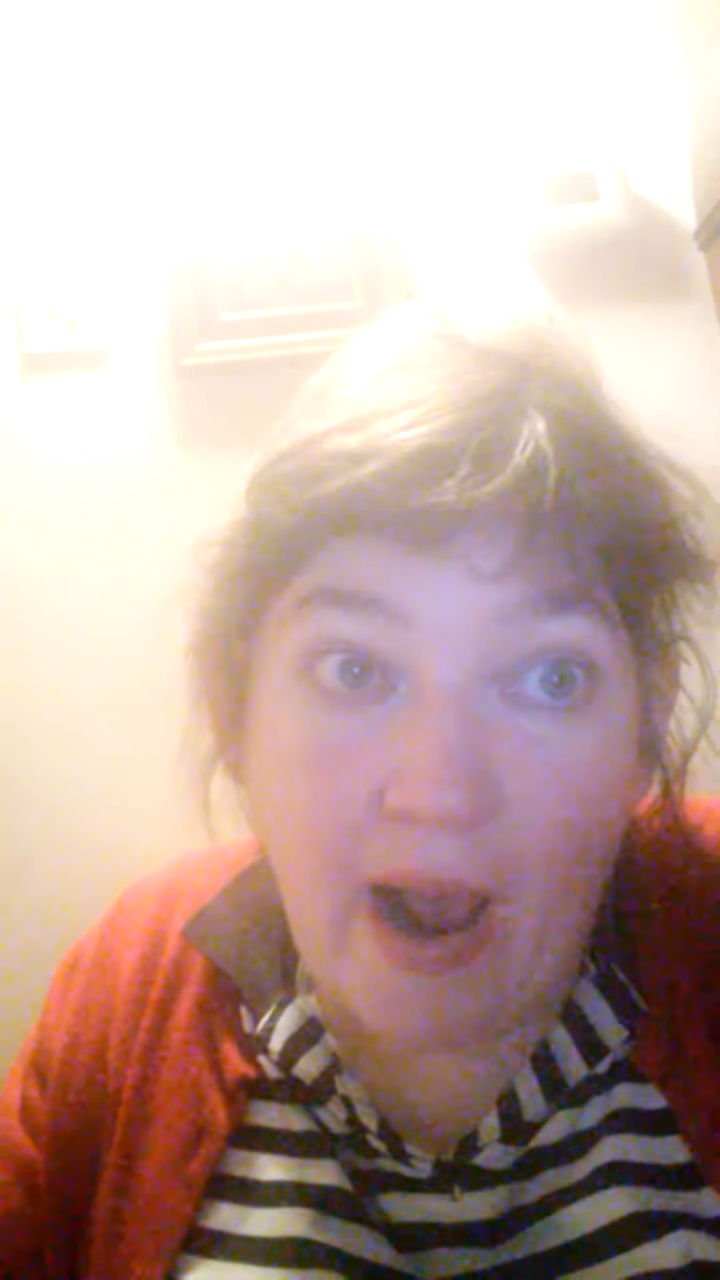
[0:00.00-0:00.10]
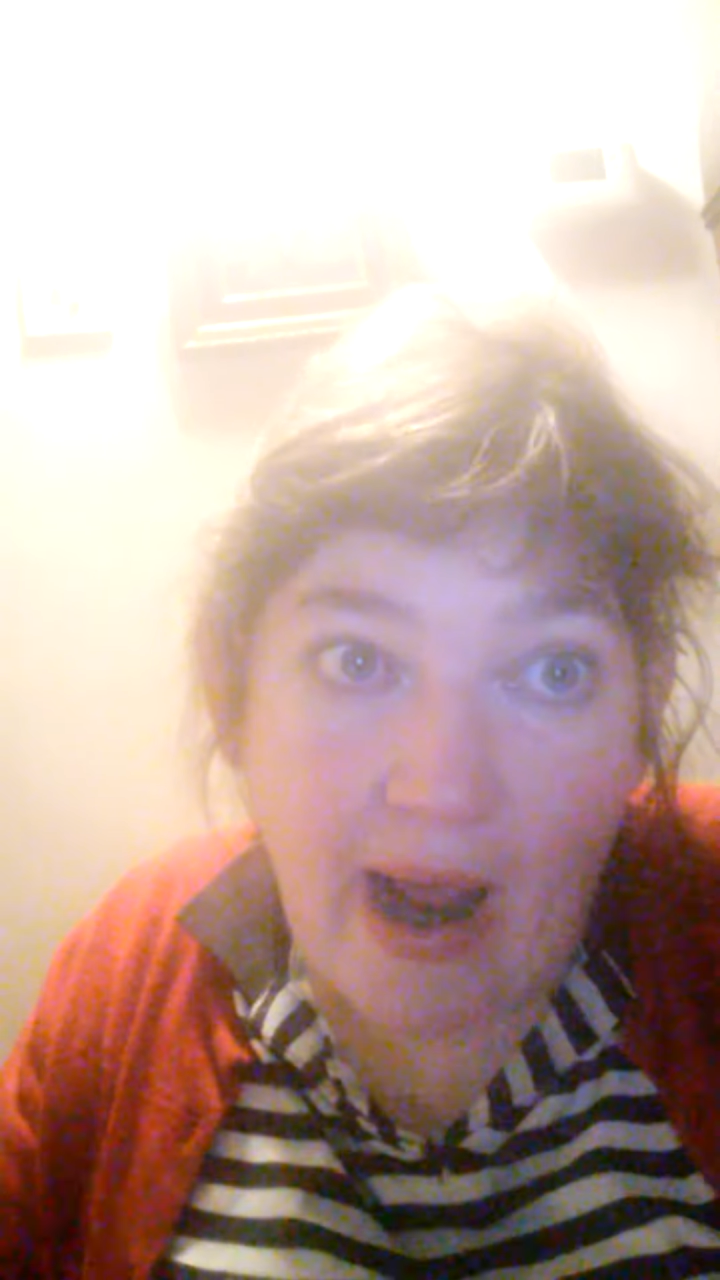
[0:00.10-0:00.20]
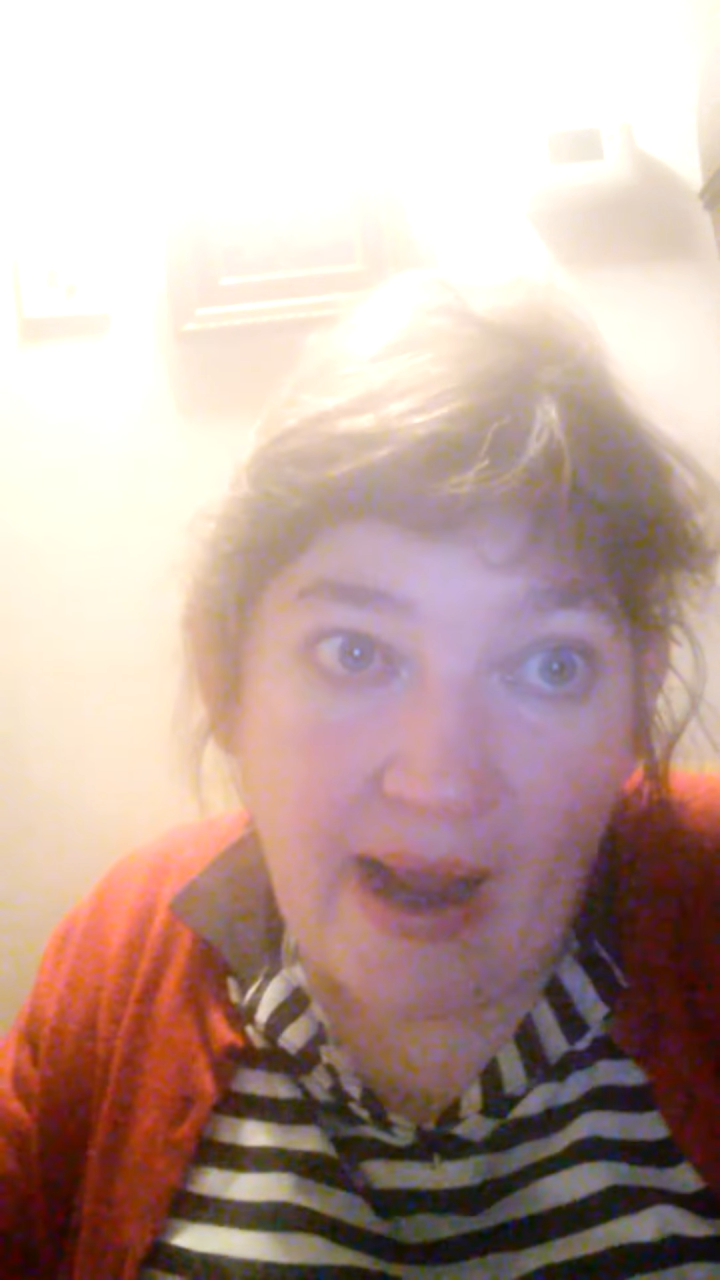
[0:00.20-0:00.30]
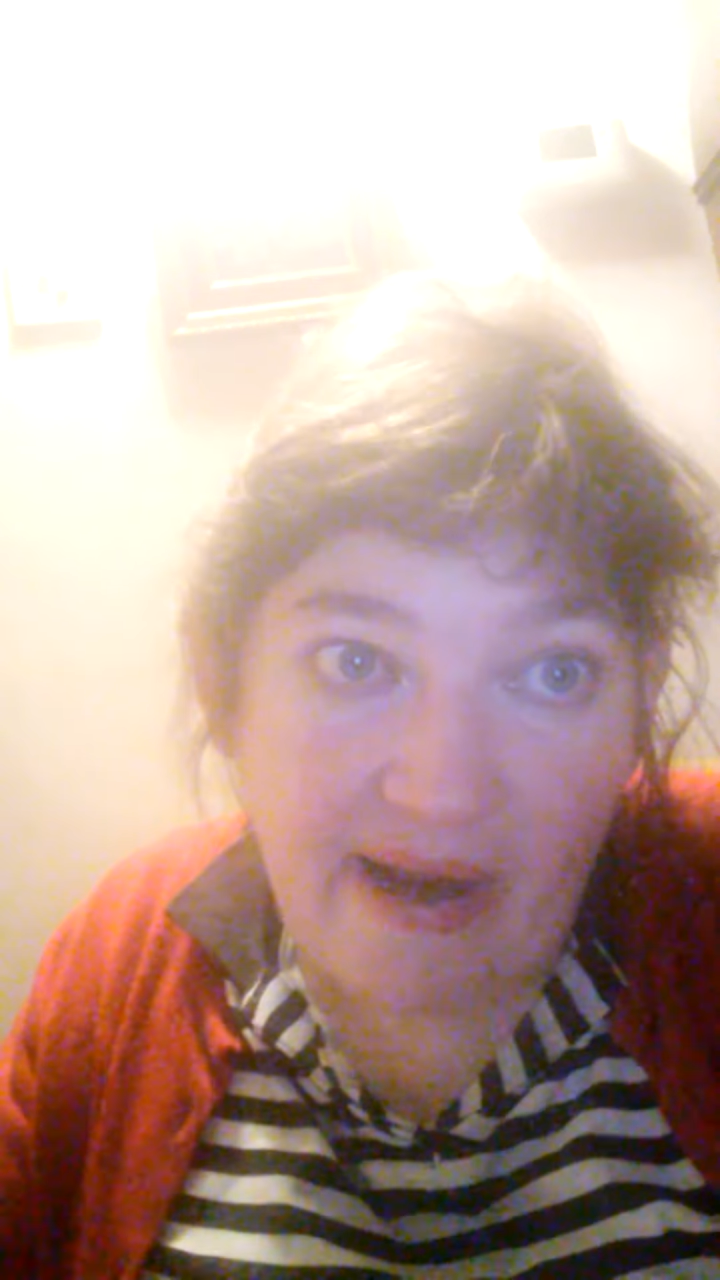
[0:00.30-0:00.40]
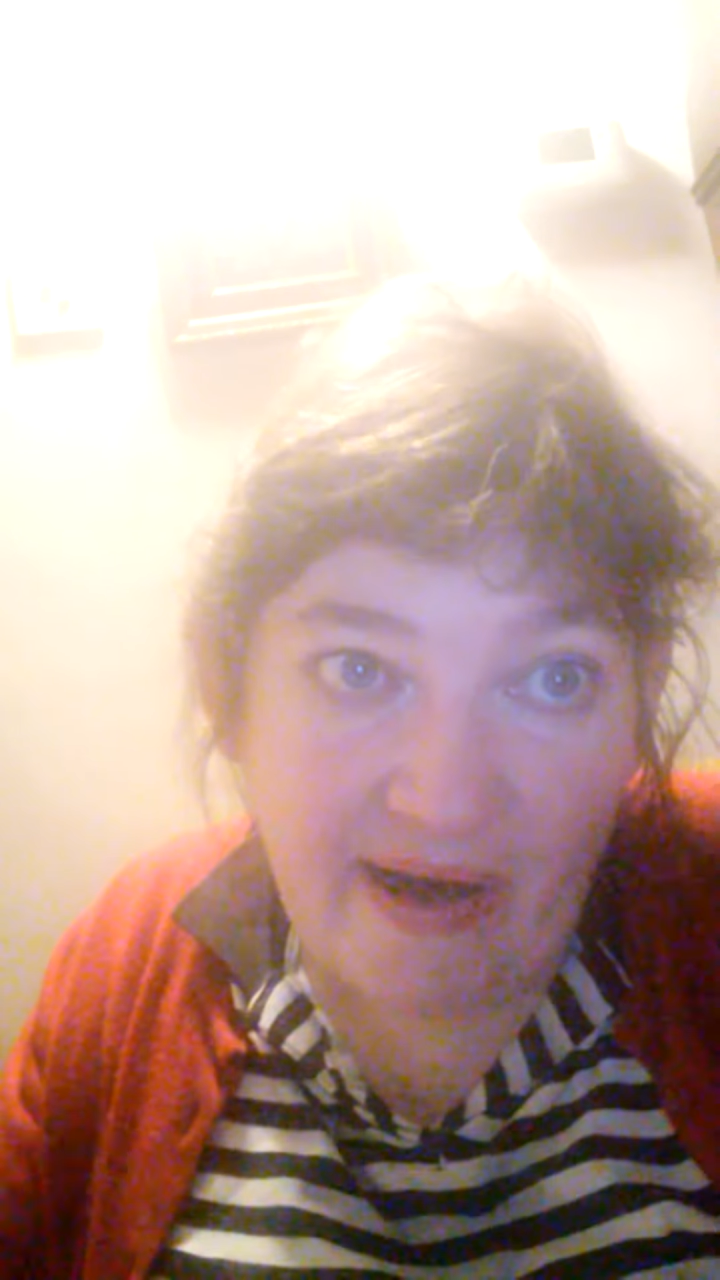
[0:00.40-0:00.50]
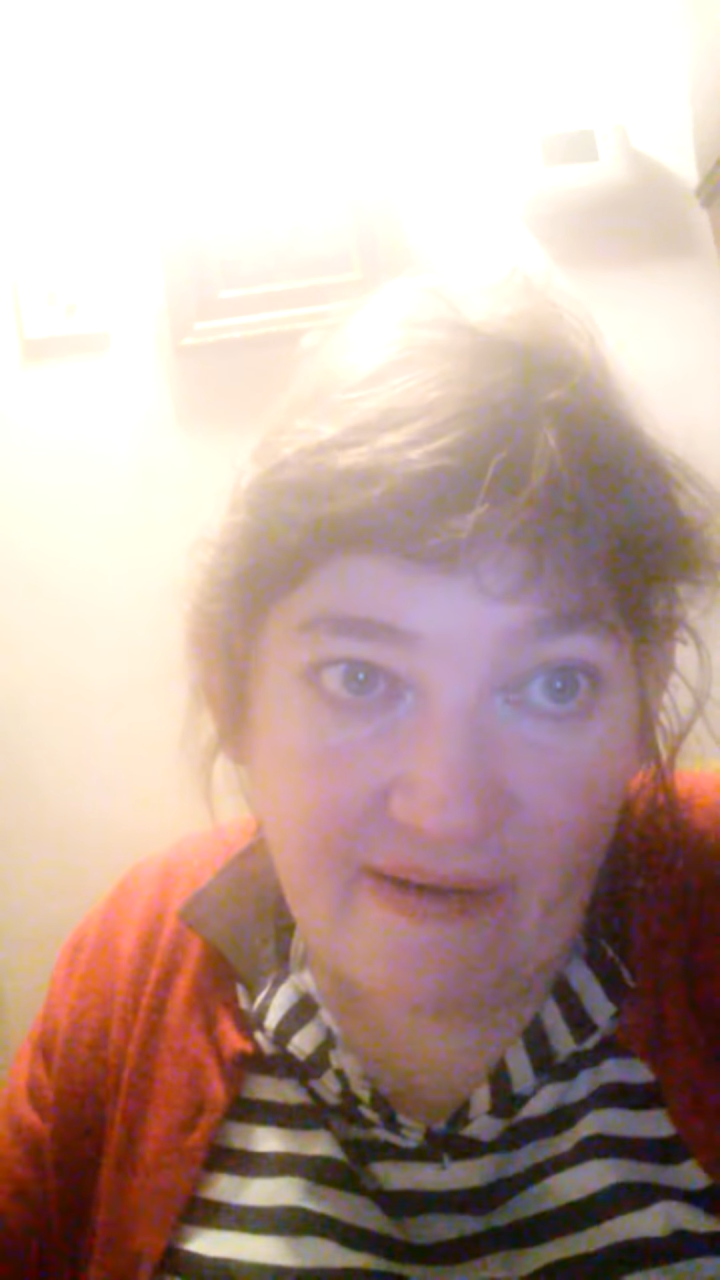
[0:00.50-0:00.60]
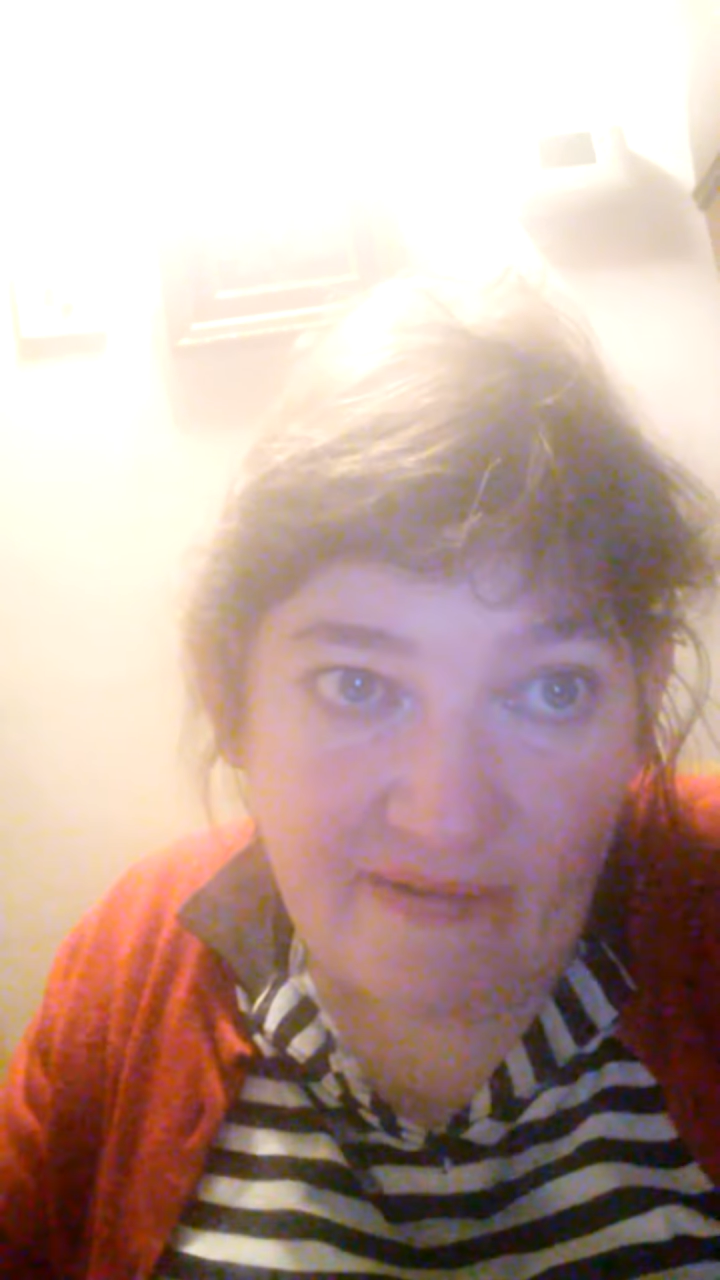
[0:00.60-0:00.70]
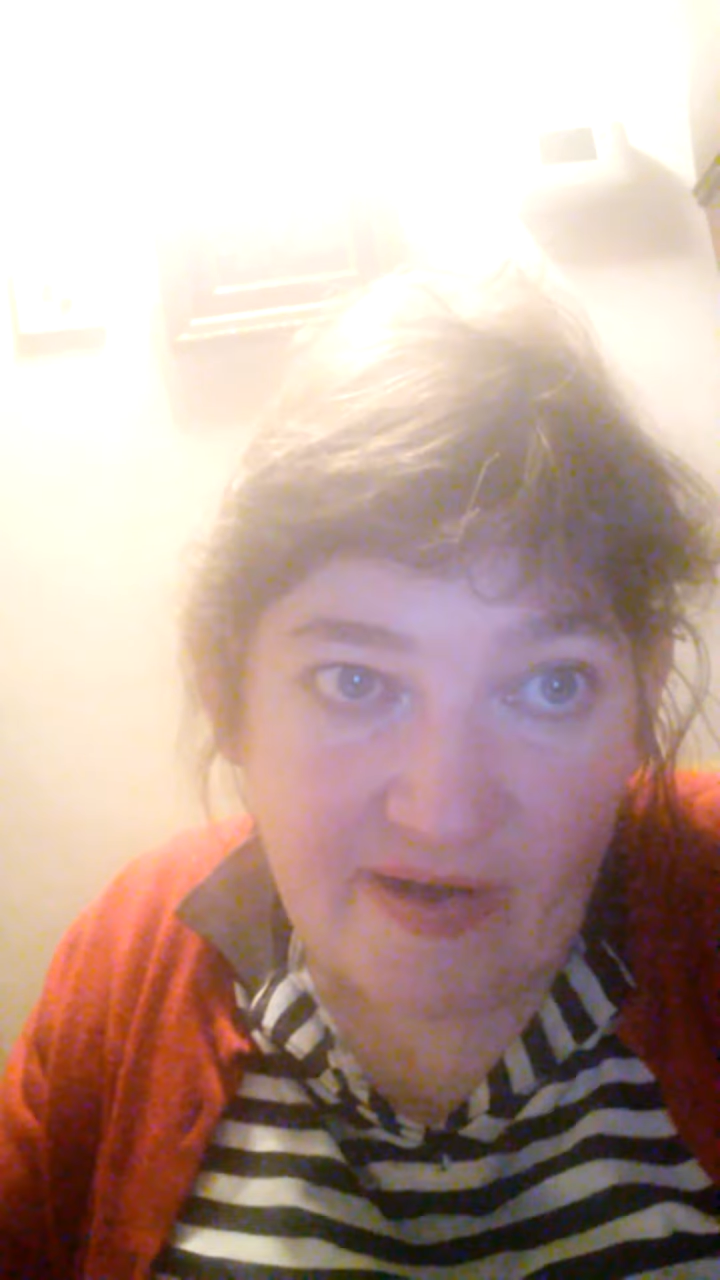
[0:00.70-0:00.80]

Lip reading: I can